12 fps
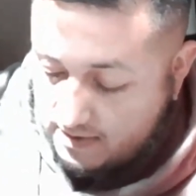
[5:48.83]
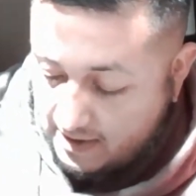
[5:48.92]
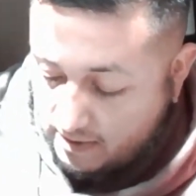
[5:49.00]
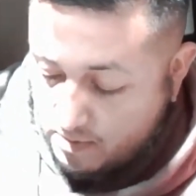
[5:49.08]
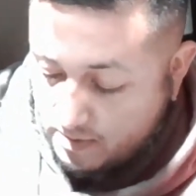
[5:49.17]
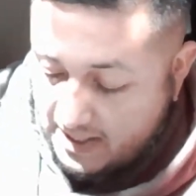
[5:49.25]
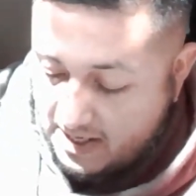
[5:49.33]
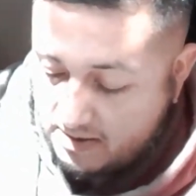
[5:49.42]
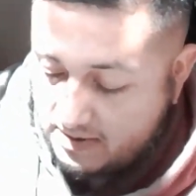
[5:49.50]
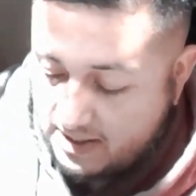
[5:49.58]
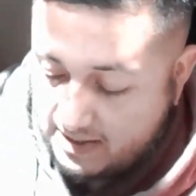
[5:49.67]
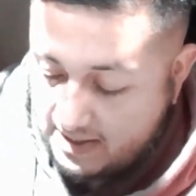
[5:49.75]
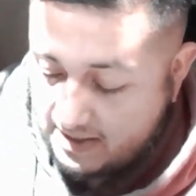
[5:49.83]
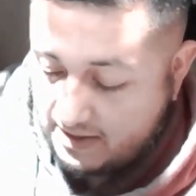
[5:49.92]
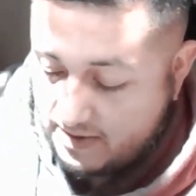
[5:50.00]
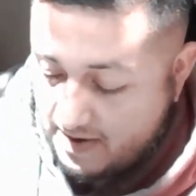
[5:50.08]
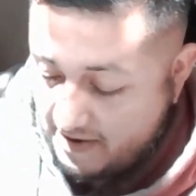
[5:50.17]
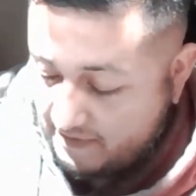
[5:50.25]
let it cool down, and
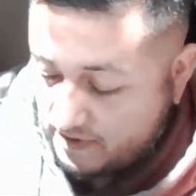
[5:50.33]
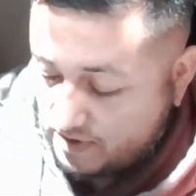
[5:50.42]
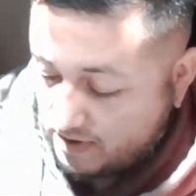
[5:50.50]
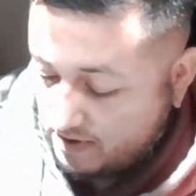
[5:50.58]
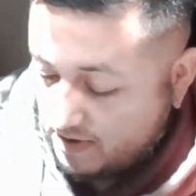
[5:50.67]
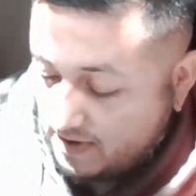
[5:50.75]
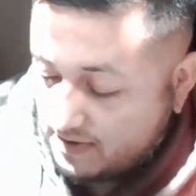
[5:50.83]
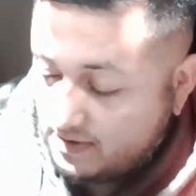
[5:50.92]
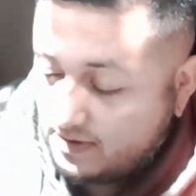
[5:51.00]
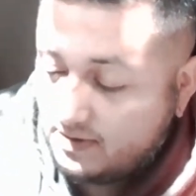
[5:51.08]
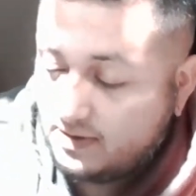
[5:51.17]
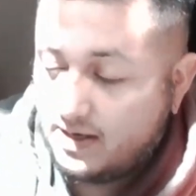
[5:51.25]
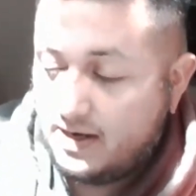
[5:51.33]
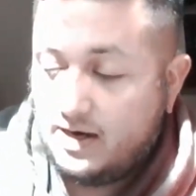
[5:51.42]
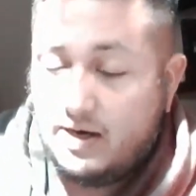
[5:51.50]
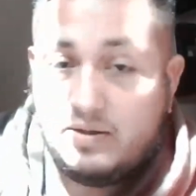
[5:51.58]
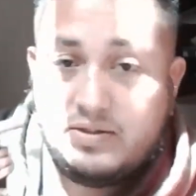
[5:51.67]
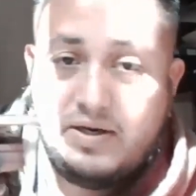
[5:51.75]
then you have your Char Cloth.
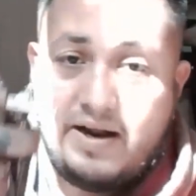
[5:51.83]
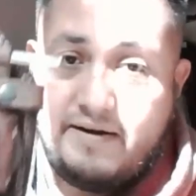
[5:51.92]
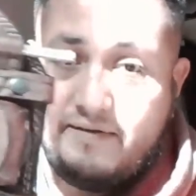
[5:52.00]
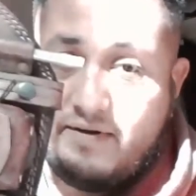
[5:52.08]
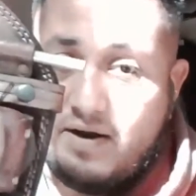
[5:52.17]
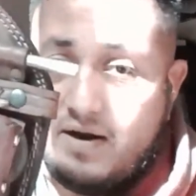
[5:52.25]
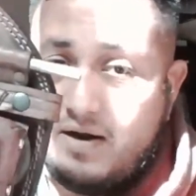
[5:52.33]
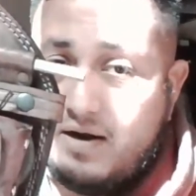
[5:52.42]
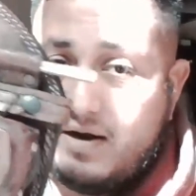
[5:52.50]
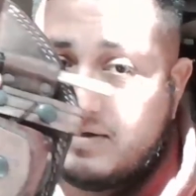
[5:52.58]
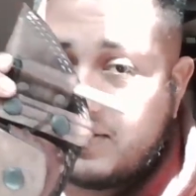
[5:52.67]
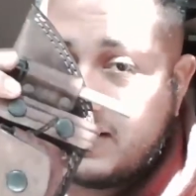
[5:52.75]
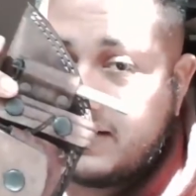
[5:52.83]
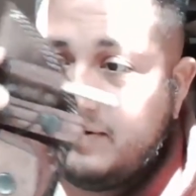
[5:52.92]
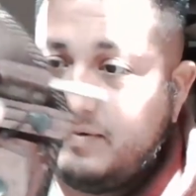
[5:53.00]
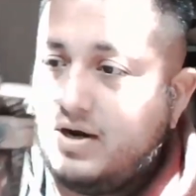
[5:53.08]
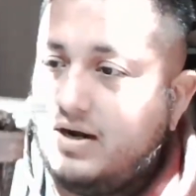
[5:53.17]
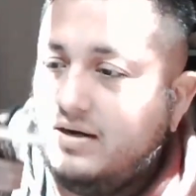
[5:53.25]
And I also have a
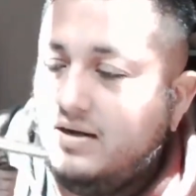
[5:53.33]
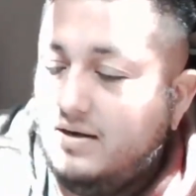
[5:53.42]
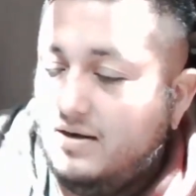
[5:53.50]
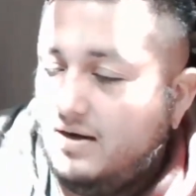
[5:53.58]
striking rod.